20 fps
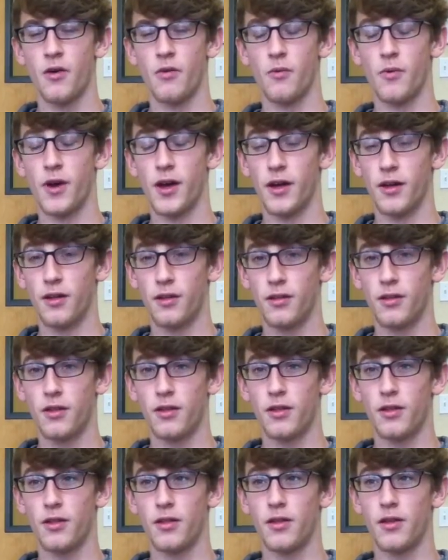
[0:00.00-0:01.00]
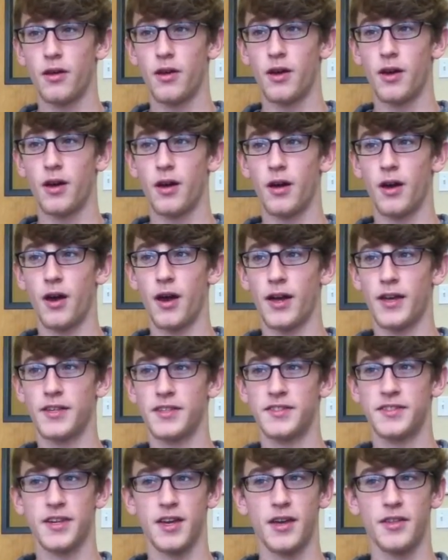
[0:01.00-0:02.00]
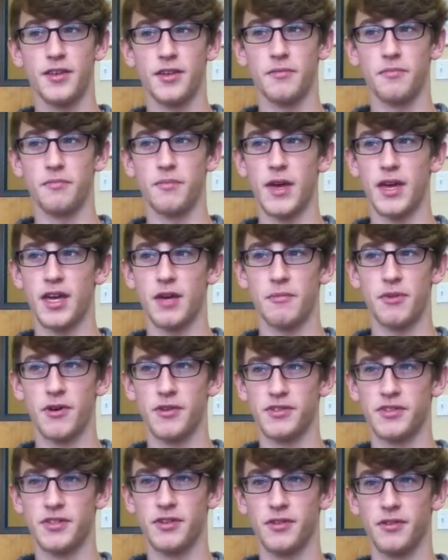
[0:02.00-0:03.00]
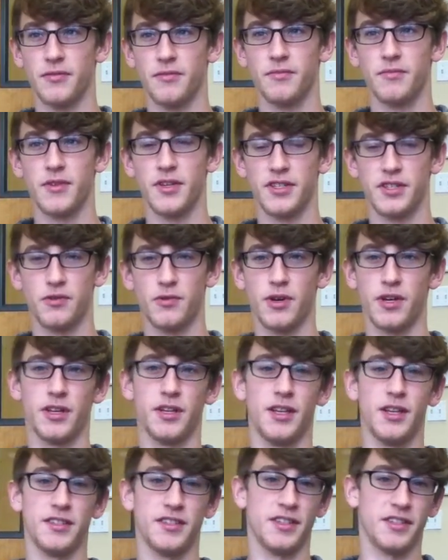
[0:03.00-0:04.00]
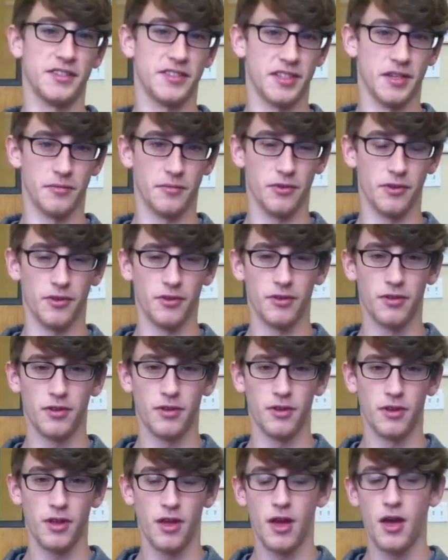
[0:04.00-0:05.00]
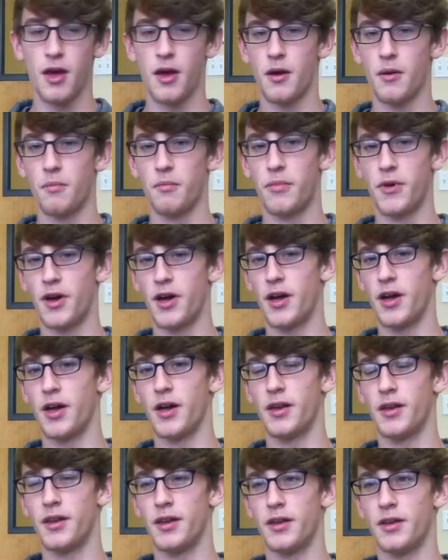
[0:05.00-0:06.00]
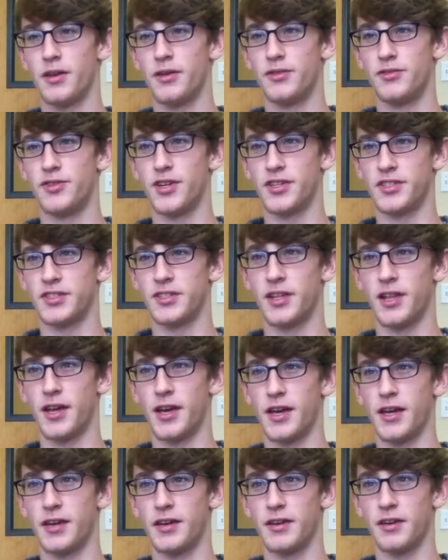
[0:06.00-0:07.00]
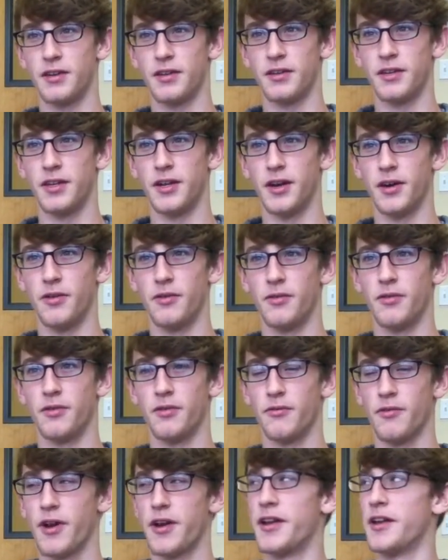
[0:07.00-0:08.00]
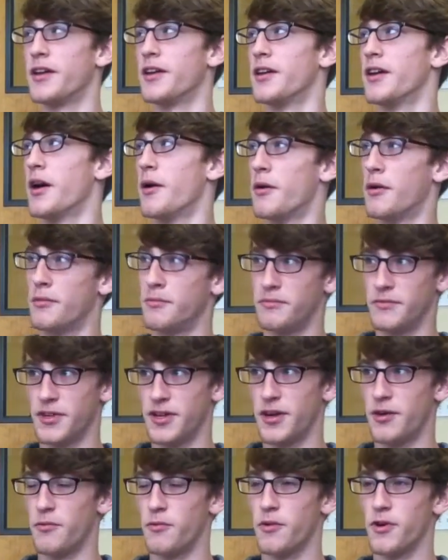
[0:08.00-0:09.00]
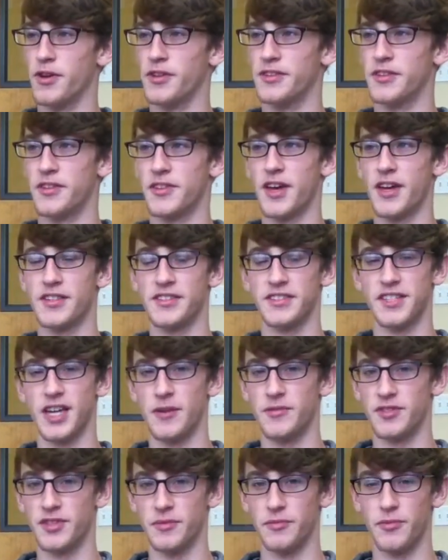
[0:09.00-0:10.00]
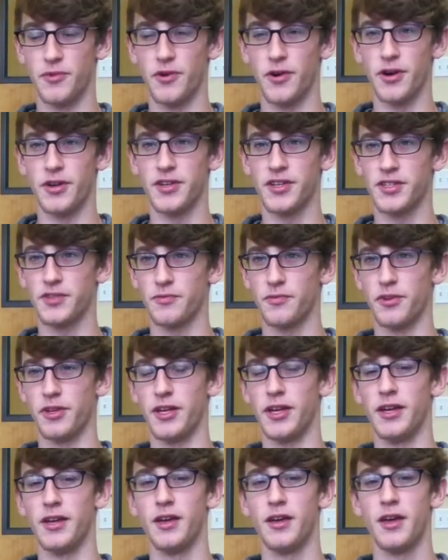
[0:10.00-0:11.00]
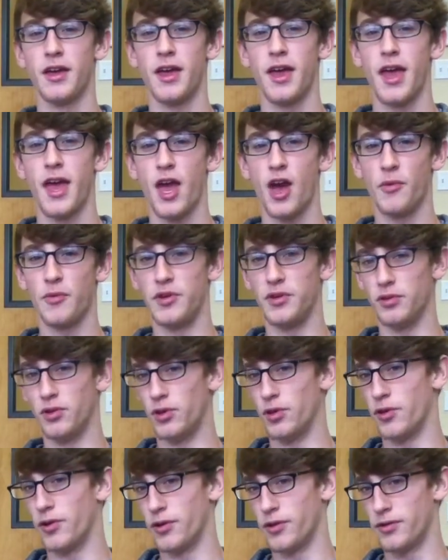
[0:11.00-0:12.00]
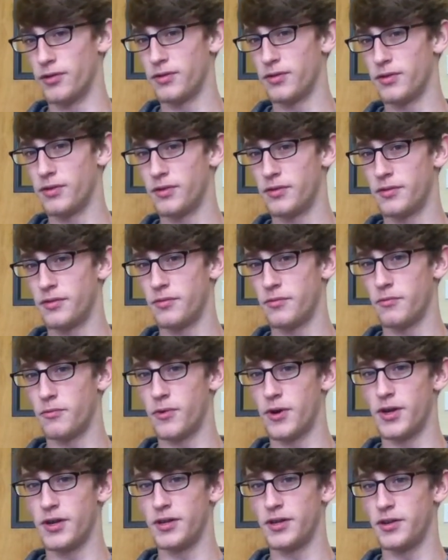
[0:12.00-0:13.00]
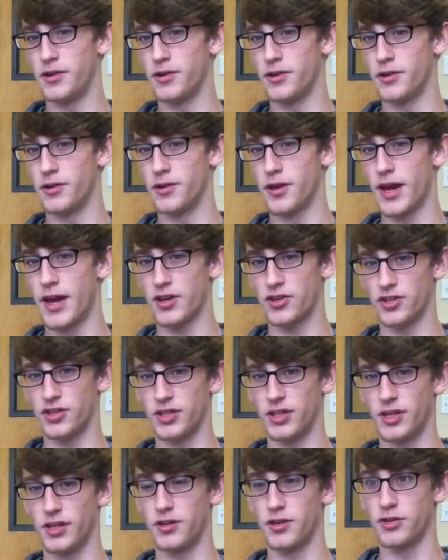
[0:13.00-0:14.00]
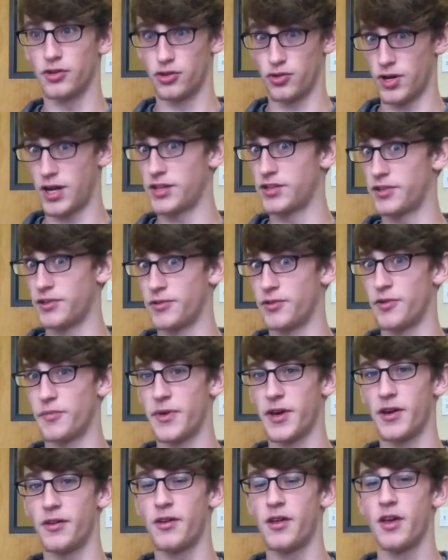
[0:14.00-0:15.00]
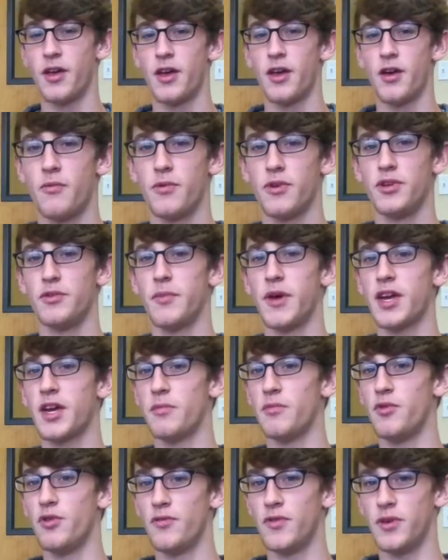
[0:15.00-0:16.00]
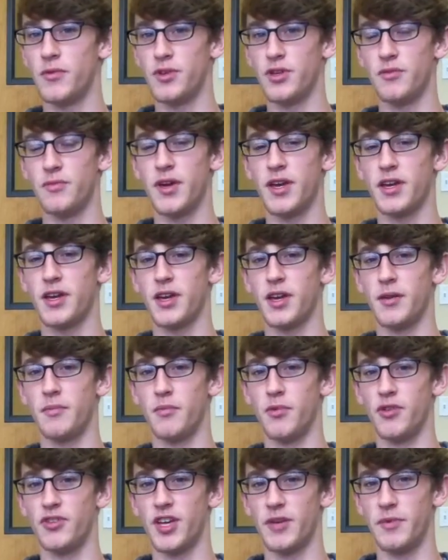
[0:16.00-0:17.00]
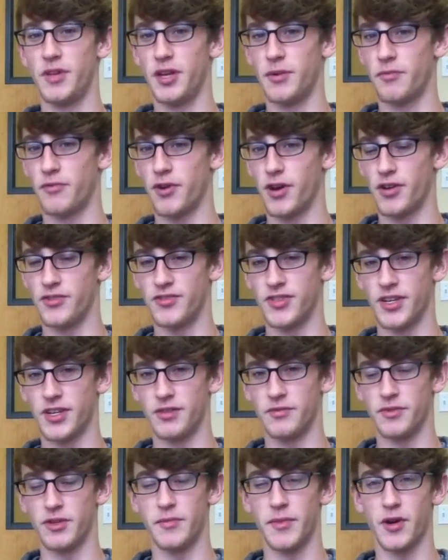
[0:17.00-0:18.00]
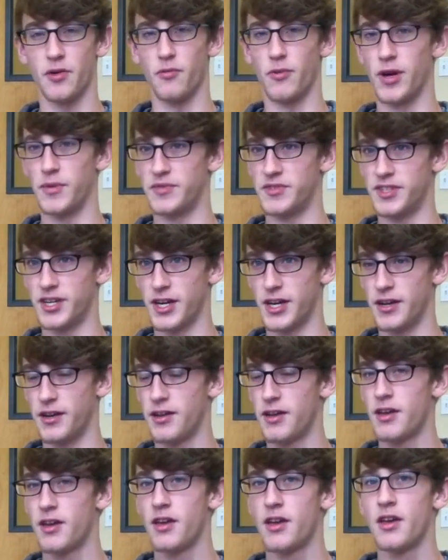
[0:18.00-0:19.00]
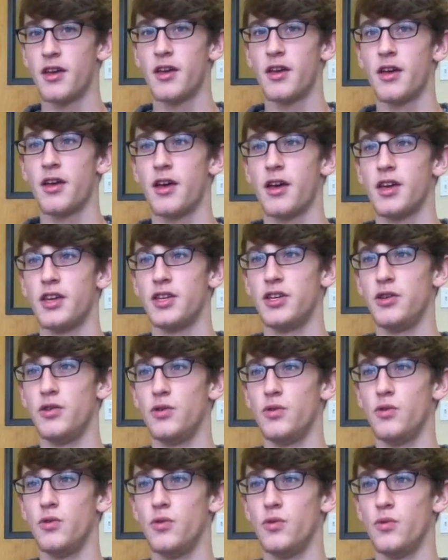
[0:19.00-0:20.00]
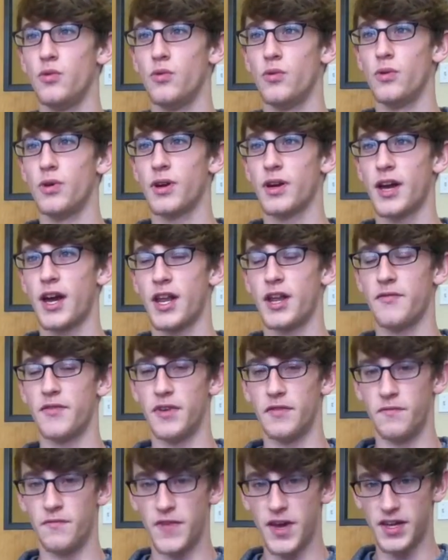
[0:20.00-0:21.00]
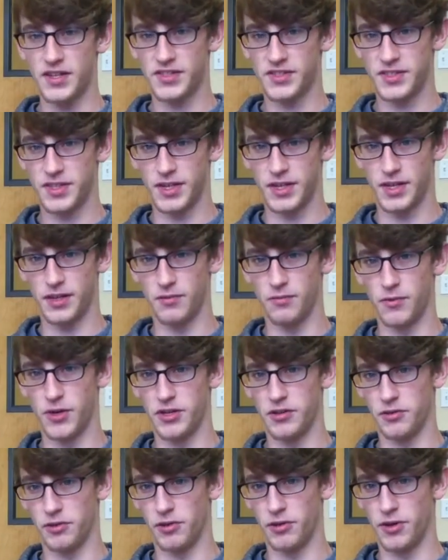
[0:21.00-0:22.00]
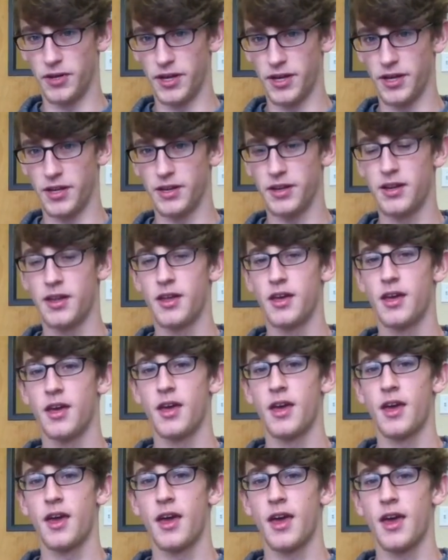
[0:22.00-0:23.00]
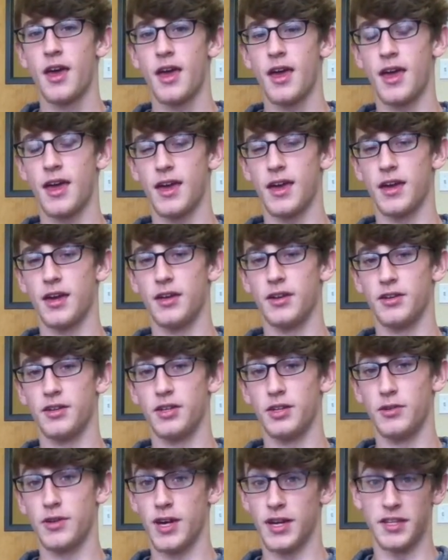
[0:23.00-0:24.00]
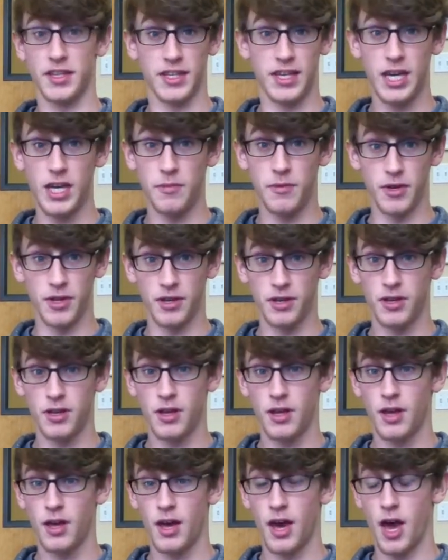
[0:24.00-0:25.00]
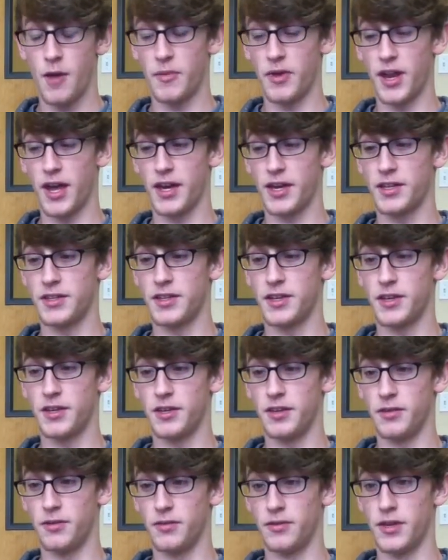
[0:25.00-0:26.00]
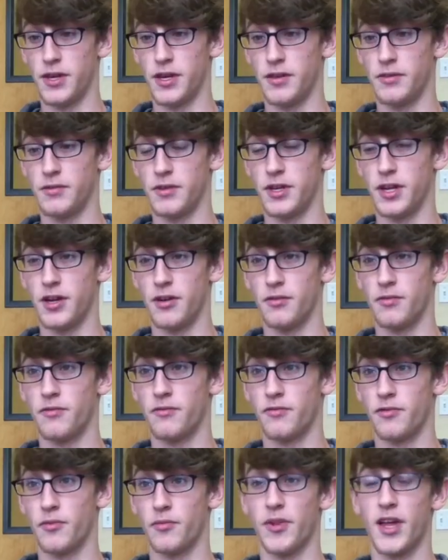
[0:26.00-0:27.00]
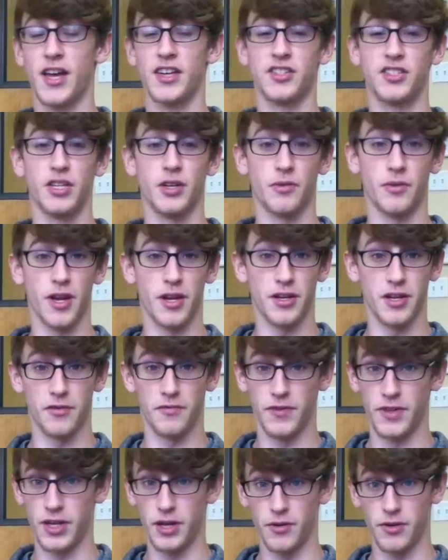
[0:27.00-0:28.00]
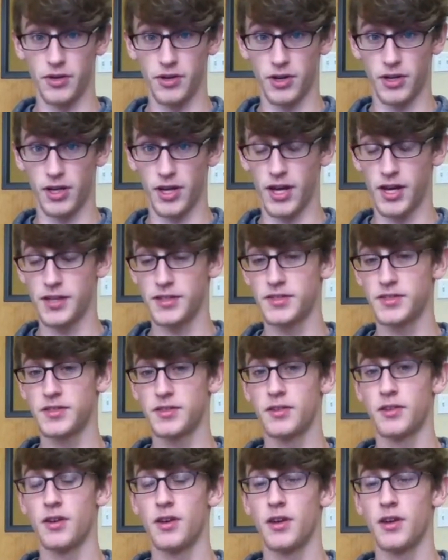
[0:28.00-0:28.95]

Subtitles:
Well, I could say that making a poster is quick and easy and simple, but just like writing words 1,000 times on the board doesn't really help you learn what you're actually trying to learn about. When you make a movie, when you make a multimedia project, when you make a website, you kind of invest in what you're learning in, and you kind of have to keep it. I mean, I can tell you that from last year when I did a video in your class,